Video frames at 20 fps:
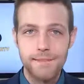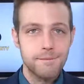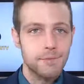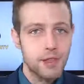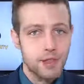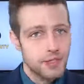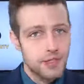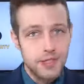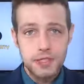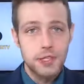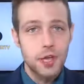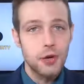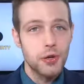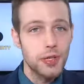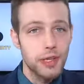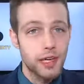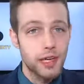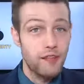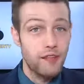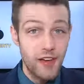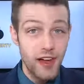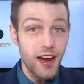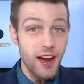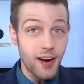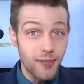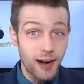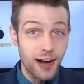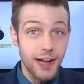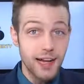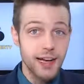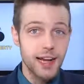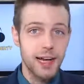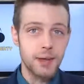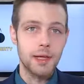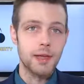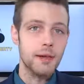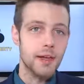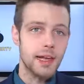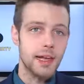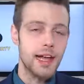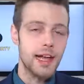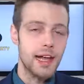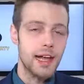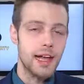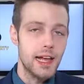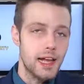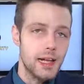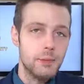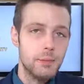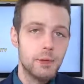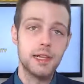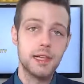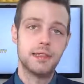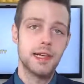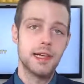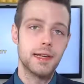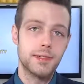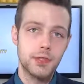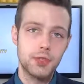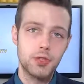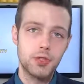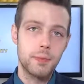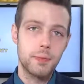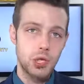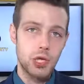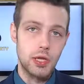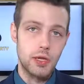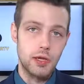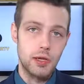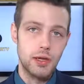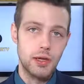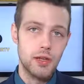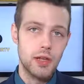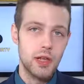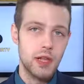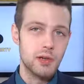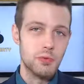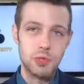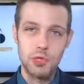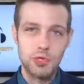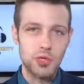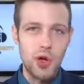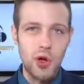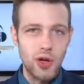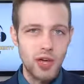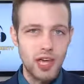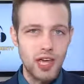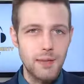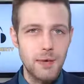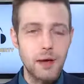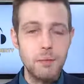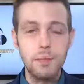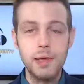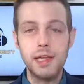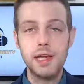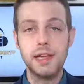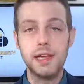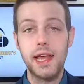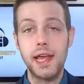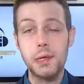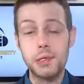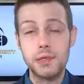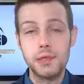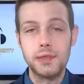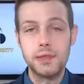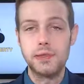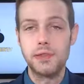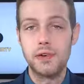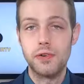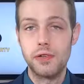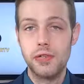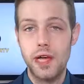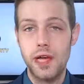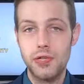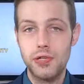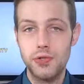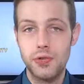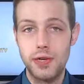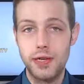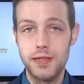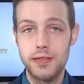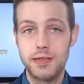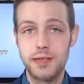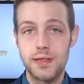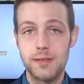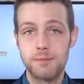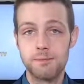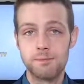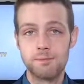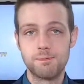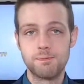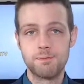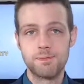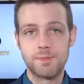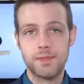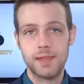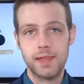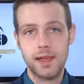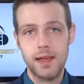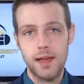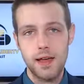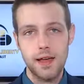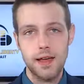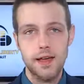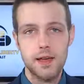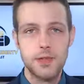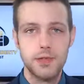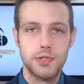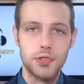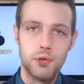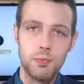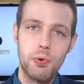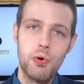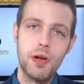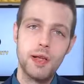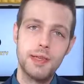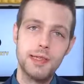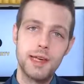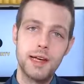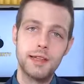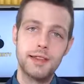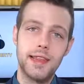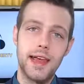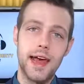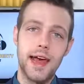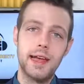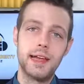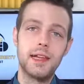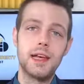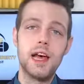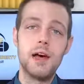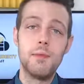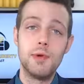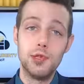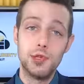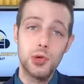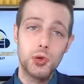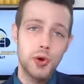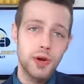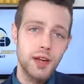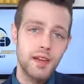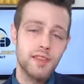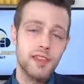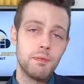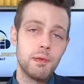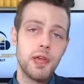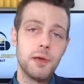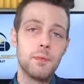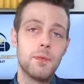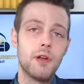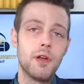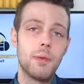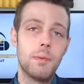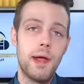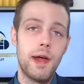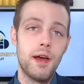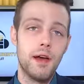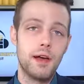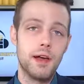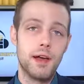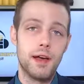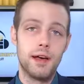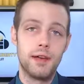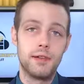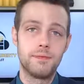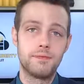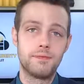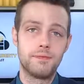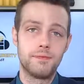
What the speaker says: This is totally unfair, right? I mean, but it's not discrimination. We're just talking about median ages in certain countries. Sowell points out that a majority of the people in America,